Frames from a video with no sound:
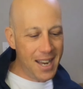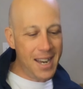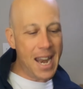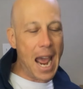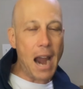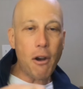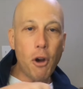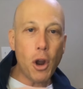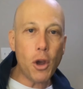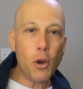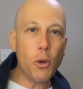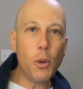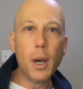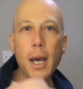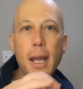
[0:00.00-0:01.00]

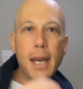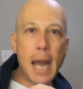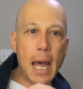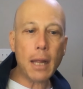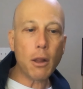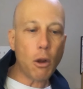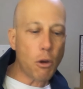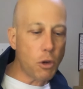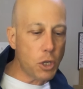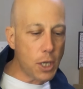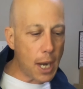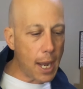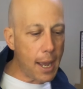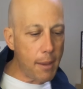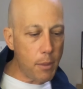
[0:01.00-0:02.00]
narrow, not large
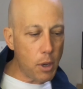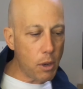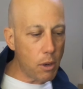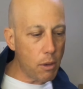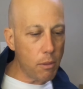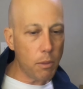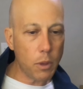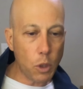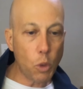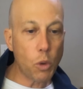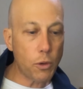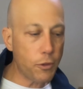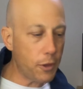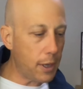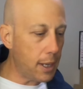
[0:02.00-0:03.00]
diameter
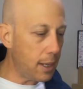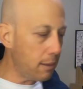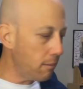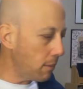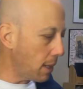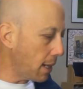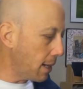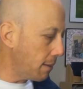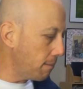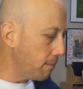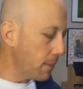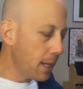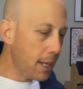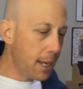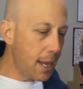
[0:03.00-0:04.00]
lures in it.
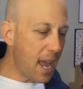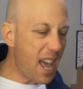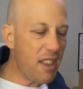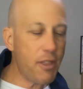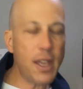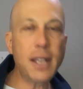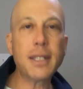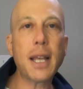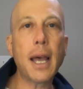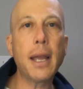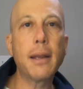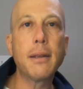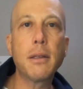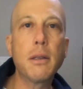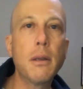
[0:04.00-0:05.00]
And things
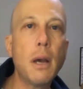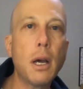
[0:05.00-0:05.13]
like